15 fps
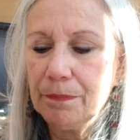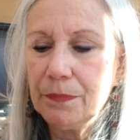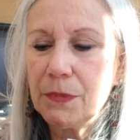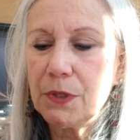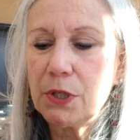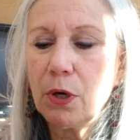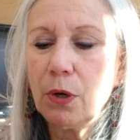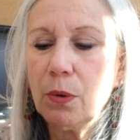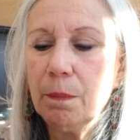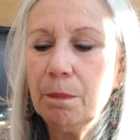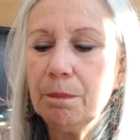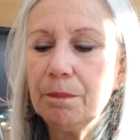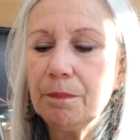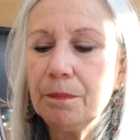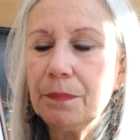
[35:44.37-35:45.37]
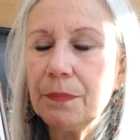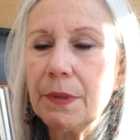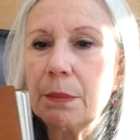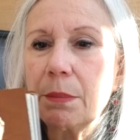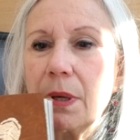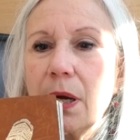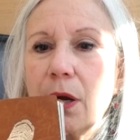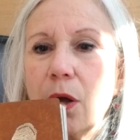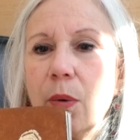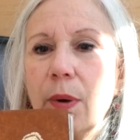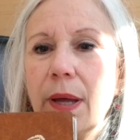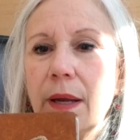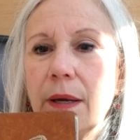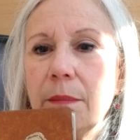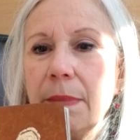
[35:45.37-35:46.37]
So I'm going to go
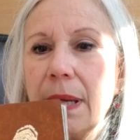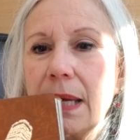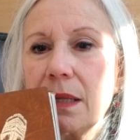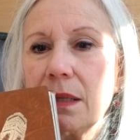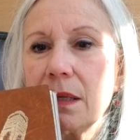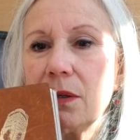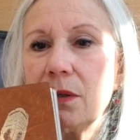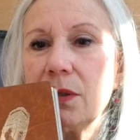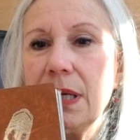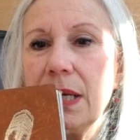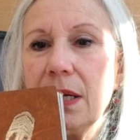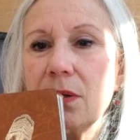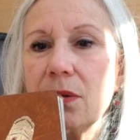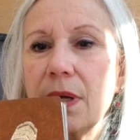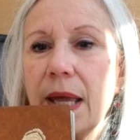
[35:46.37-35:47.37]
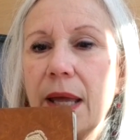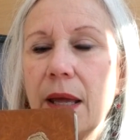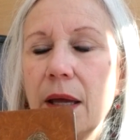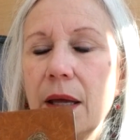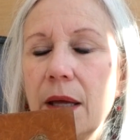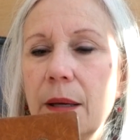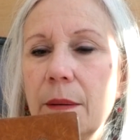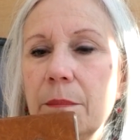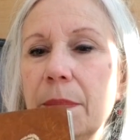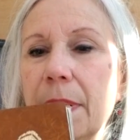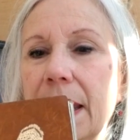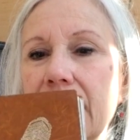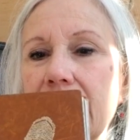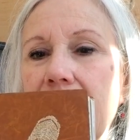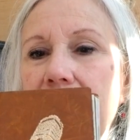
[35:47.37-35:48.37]
take a little needle um, pen
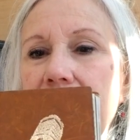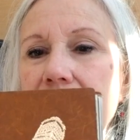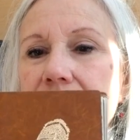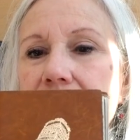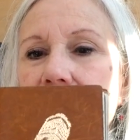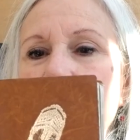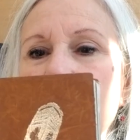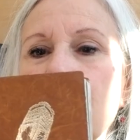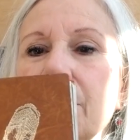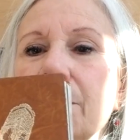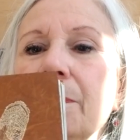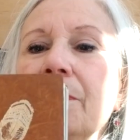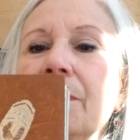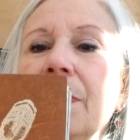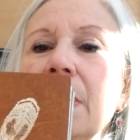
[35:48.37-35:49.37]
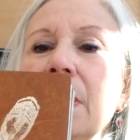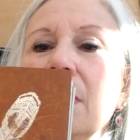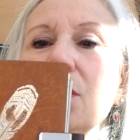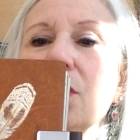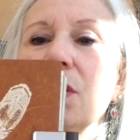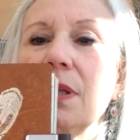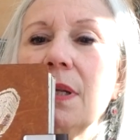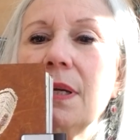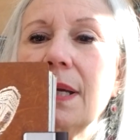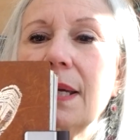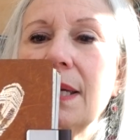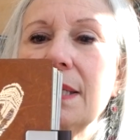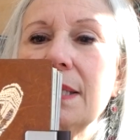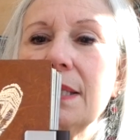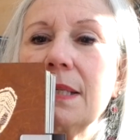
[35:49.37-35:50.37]
case here so that I can
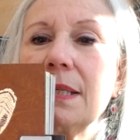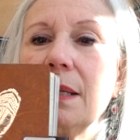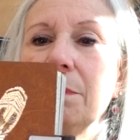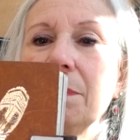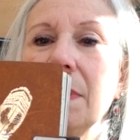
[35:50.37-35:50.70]
slip that